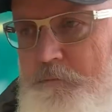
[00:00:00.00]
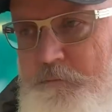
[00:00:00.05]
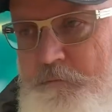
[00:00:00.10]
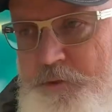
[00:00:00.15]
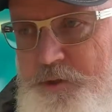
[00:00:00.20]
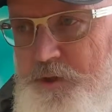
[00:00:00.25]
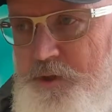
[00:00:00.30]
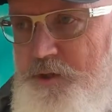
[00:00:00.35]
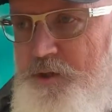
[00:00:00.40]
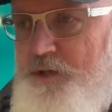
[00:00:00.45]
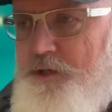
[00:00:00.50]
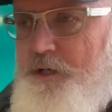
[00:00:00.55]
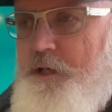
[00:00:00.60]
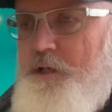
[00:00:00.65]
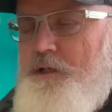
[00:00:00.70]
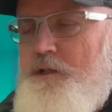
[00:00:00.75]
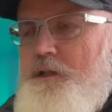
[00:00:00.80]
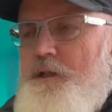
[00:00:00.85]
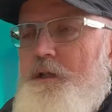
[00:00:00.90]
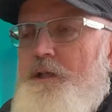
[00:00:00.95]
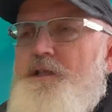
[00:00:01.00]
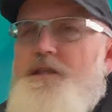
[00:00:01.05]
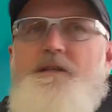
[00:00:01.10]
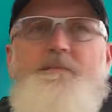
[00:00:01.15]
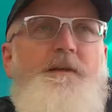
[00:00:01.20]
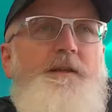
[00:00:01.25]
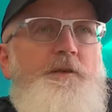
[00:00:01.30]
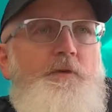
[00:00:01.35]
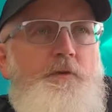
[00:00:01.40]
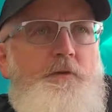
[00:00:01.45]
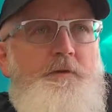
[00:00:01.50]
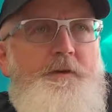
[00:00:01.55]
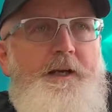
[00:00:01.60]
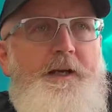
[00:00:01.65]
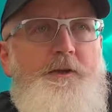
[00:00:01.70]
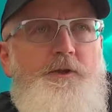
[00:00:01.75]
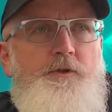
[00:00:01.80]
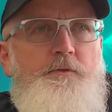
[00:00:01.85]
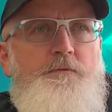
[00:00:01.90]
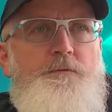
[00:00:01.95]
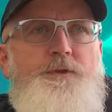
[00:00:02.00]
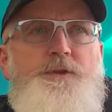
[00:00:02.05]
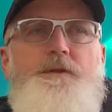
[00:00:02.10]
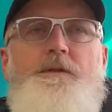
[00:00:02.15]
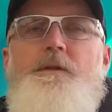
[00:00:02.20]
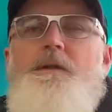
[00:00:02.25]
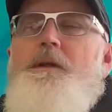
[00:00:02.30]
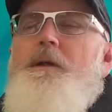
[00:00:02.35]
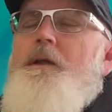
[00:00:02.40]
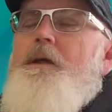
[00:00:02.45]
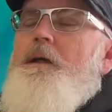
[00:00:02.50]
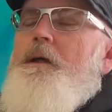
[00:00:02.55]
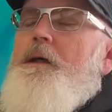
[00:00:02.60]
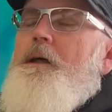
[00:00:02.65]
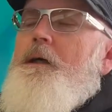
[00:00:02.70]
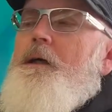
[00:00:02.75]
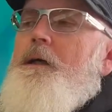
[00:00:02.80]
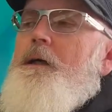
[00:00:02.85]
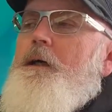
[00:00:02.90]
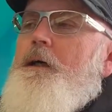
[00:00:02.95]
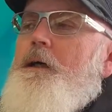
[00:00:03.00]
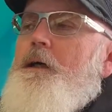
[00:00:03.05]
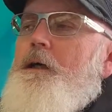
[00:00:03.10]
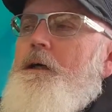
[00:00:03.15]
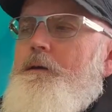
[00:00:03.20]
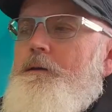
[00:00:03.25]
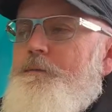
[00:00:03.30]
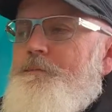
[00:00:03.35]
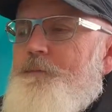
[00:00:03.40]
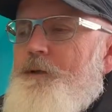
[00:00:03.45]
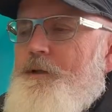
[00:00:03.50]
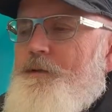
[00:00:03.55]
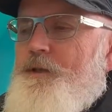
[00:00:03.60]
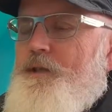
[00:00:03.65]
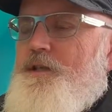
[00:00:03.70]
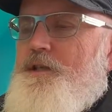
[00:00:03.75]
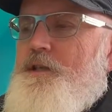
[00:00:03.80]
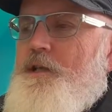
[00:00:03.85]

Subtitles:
which is essentially submit your credentials. In this